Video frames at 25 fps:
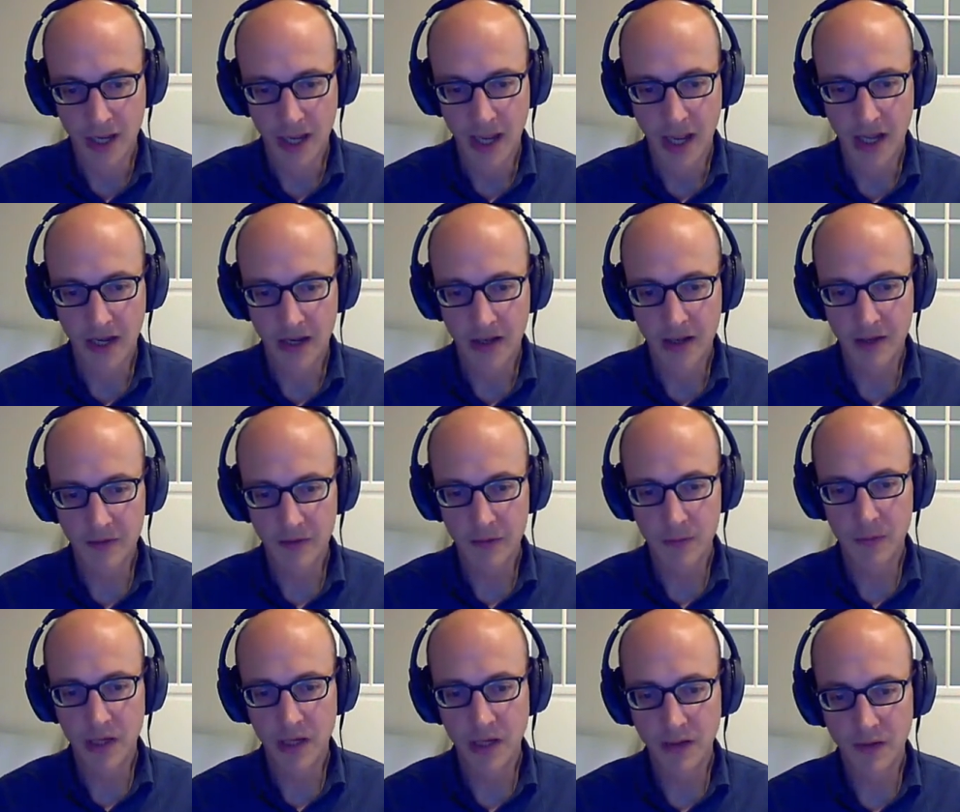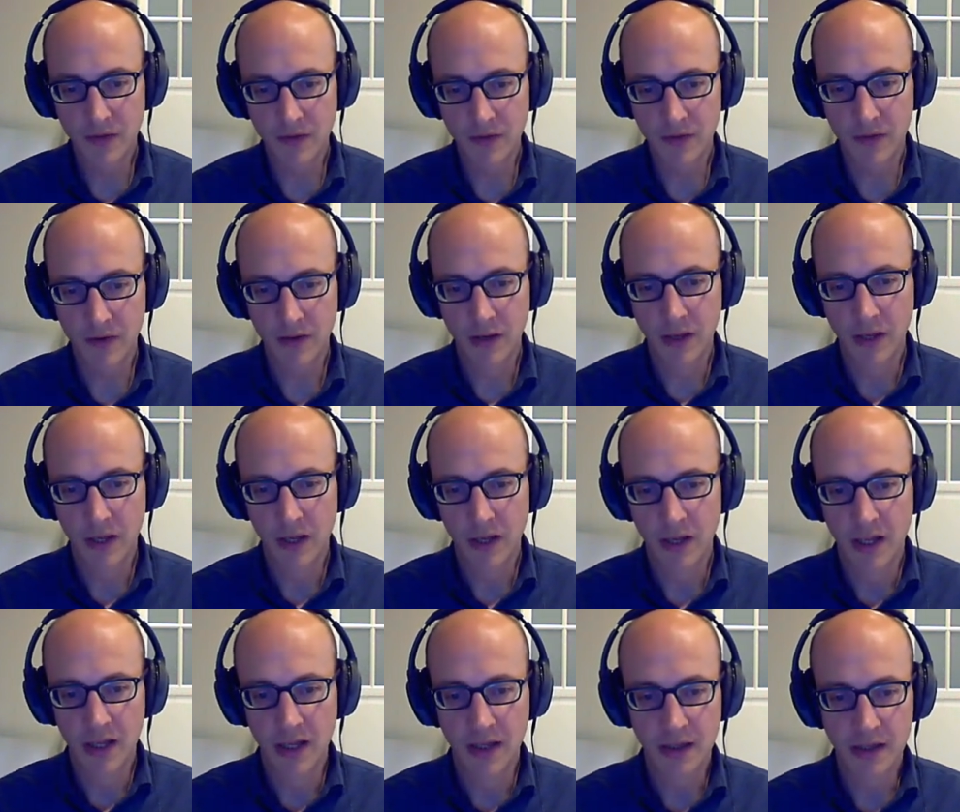And this means
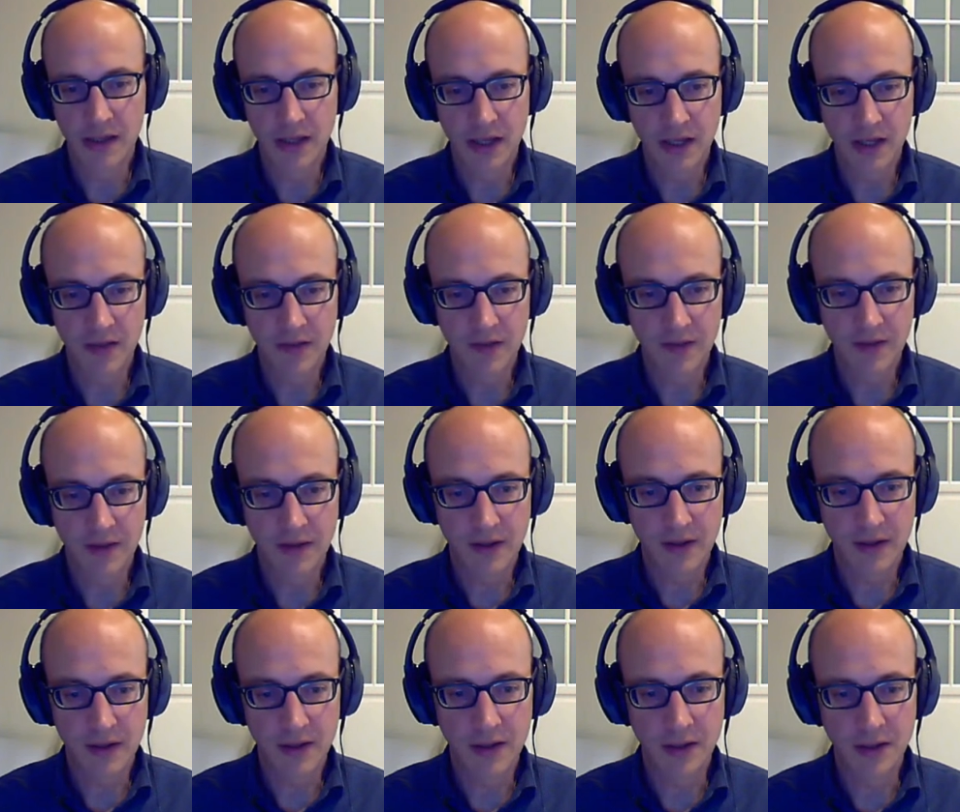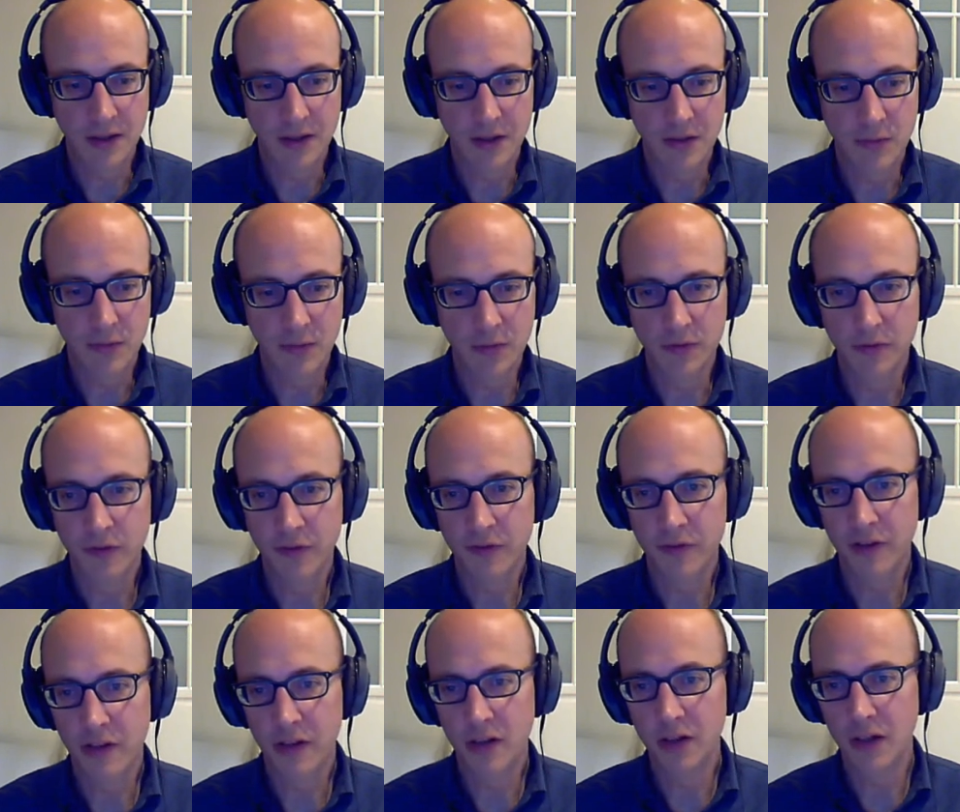that you will
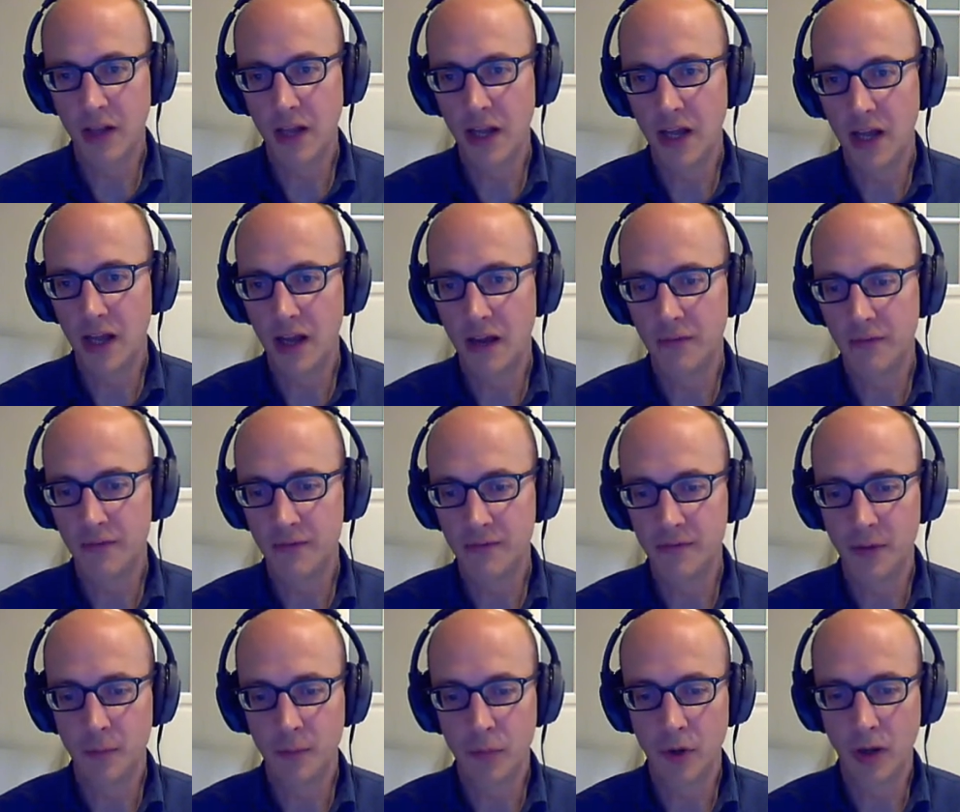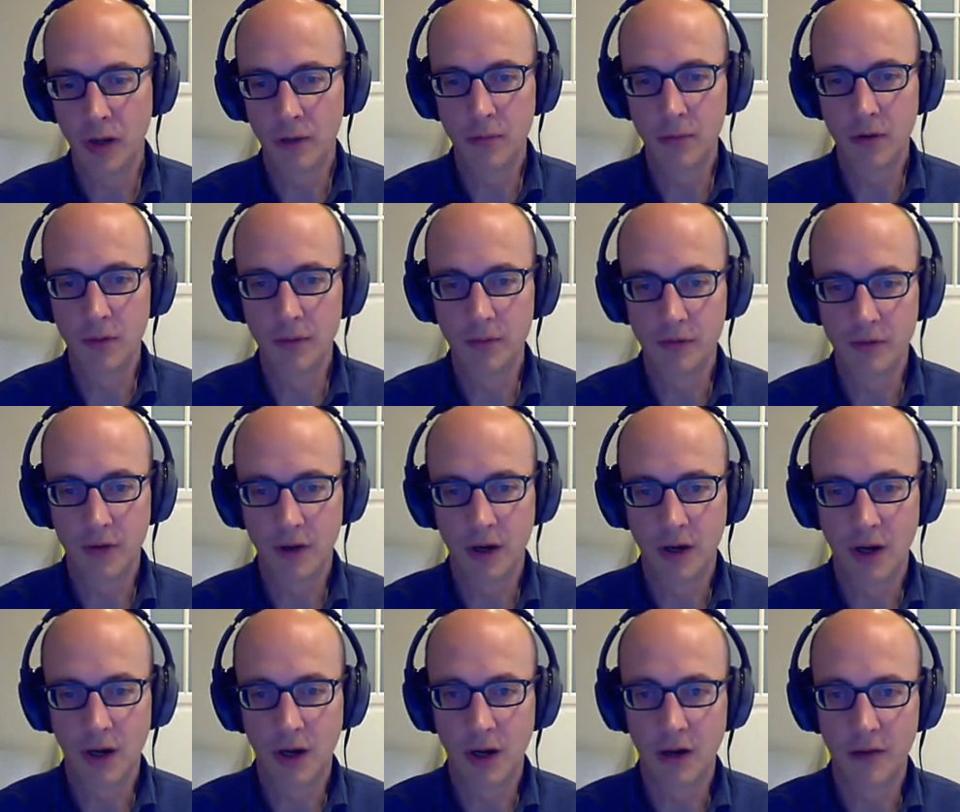still have the problems
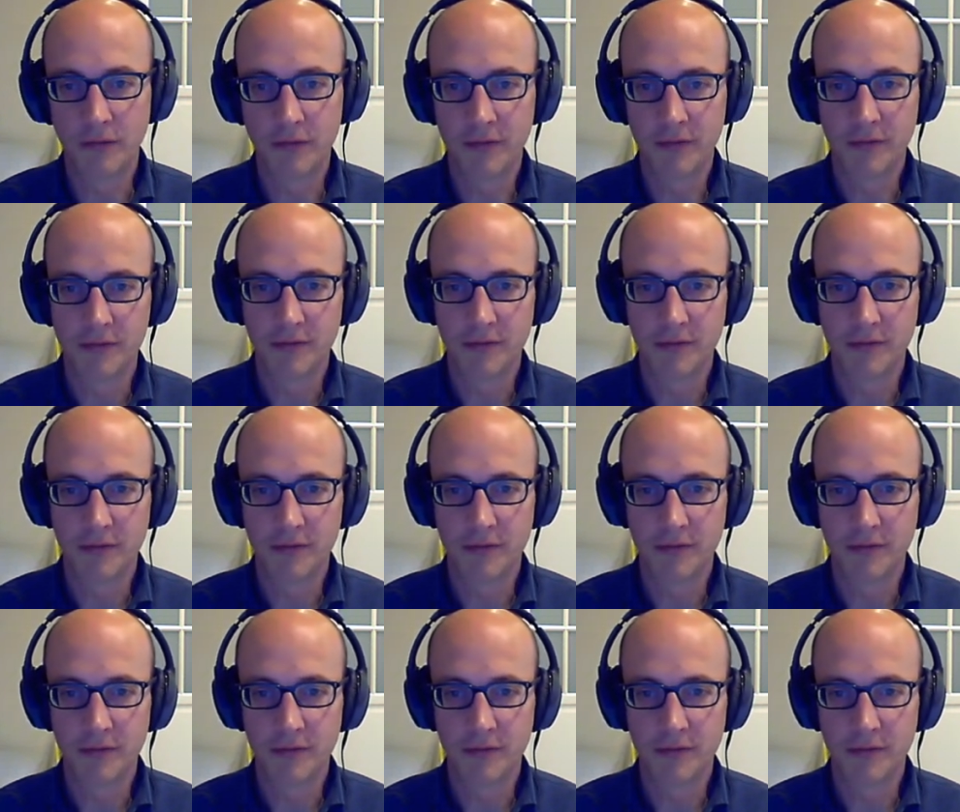of,